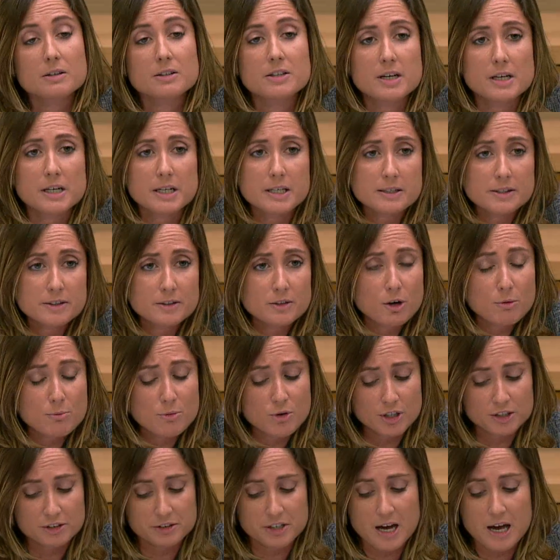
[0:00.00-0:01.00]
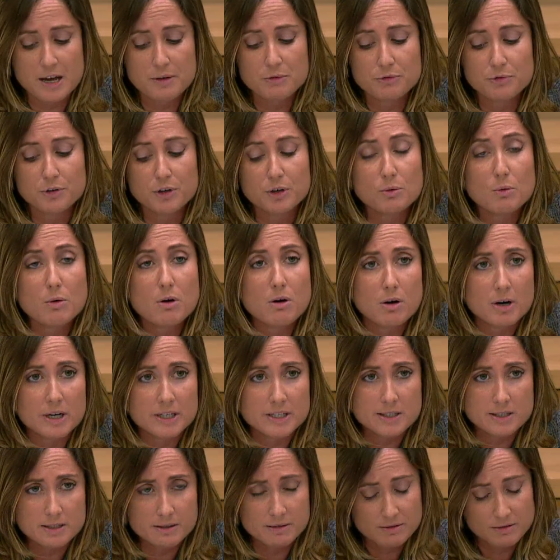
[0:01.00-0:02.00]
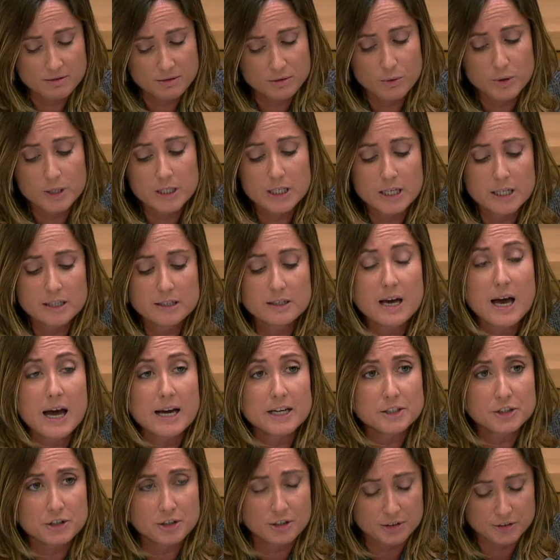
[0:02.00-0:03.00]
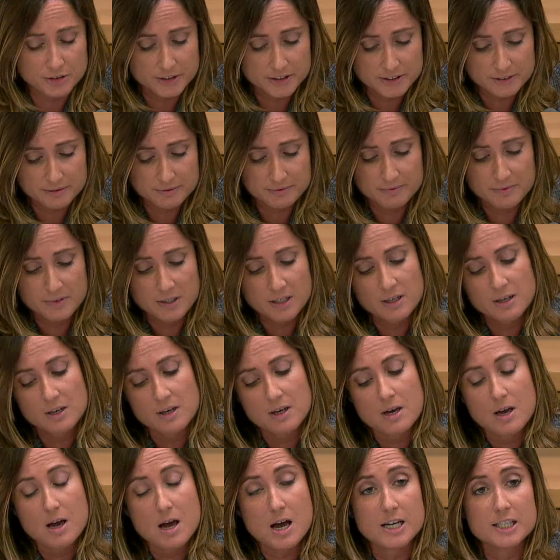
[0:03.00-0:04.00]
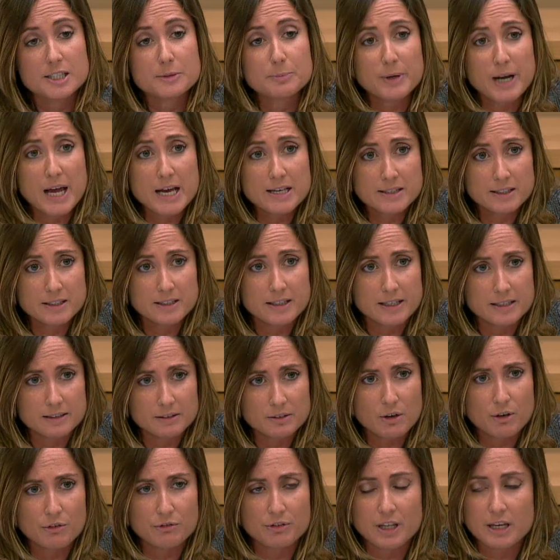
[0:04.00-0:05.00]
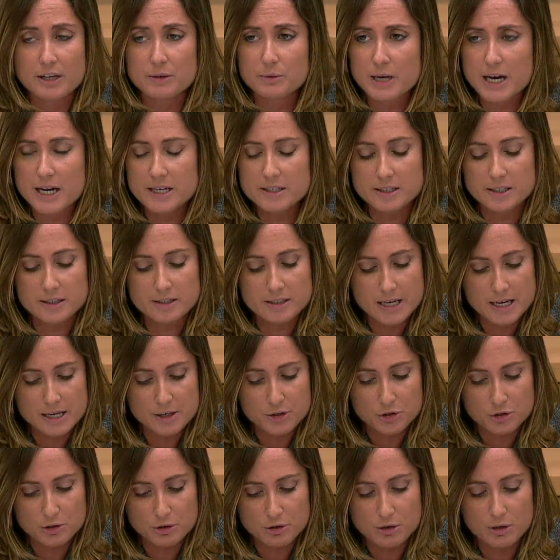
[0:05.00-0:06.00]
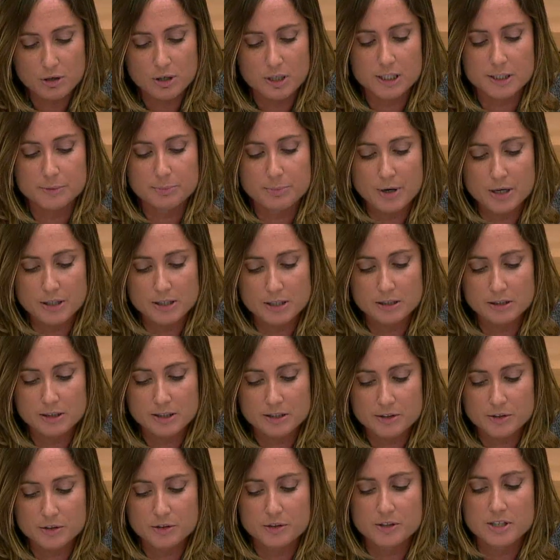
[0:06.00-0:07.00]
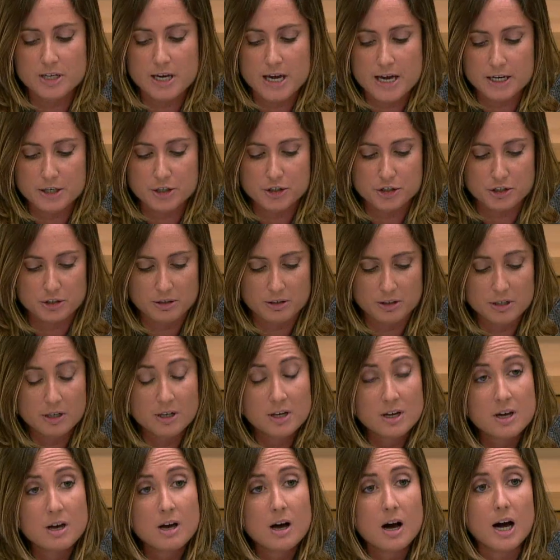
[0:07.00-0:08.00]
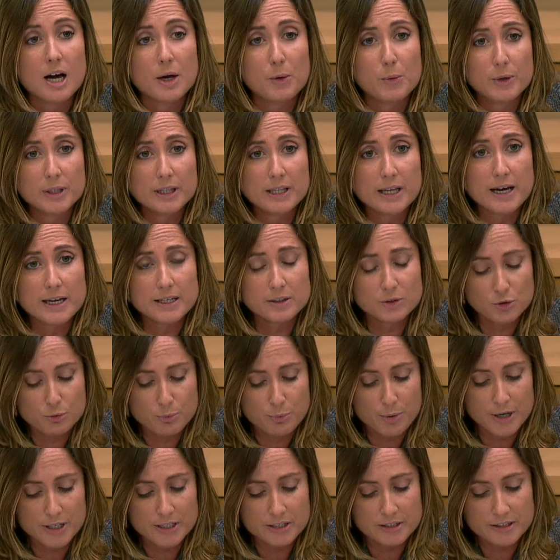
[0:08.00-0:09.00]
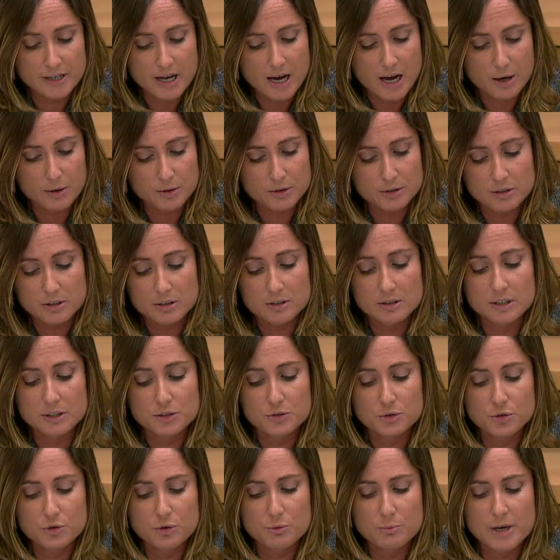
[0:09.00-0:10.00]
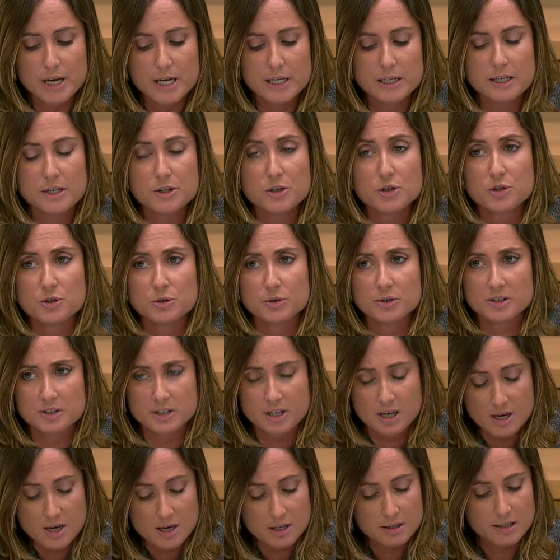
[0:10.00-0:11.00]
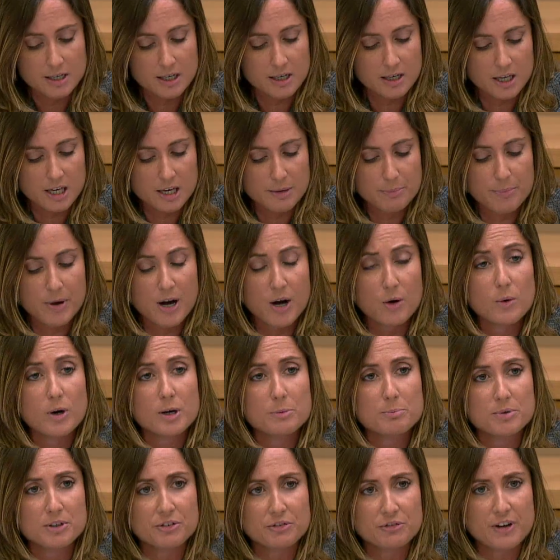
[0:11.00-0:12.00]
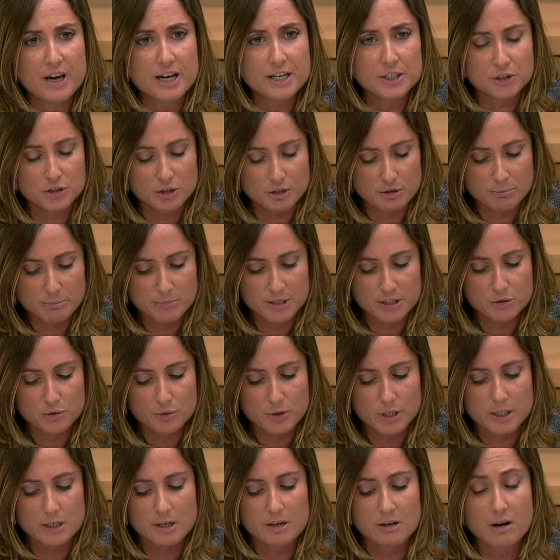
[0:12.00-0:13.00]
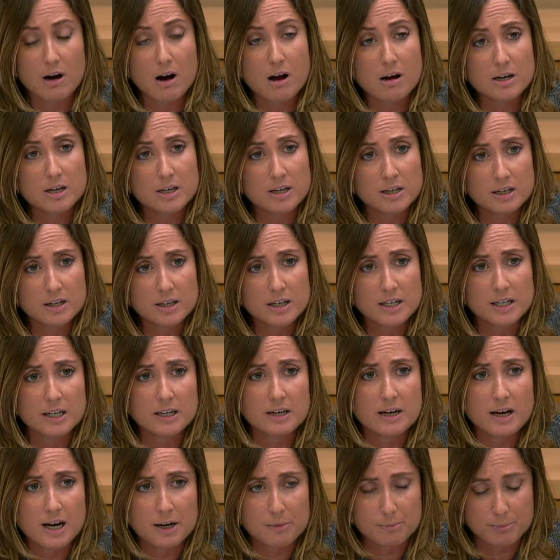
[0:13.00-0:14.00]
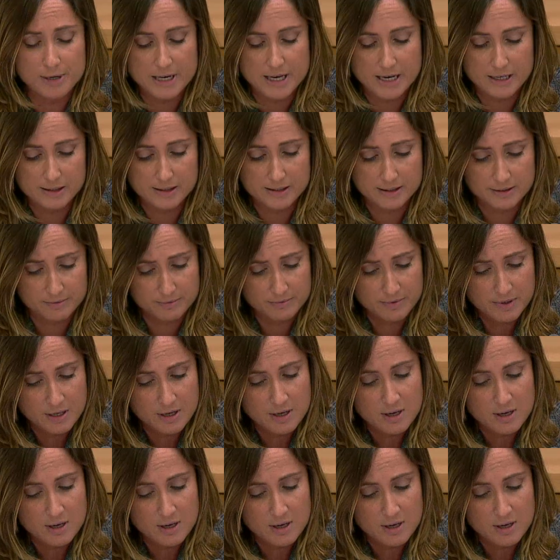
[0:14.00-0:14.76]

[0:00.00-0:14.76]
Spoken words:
There is no more time for words. We need actions. As president of the United Nations Correspondents Association, I would like to point out the two main issues that keep our profession between a rock and a hard place.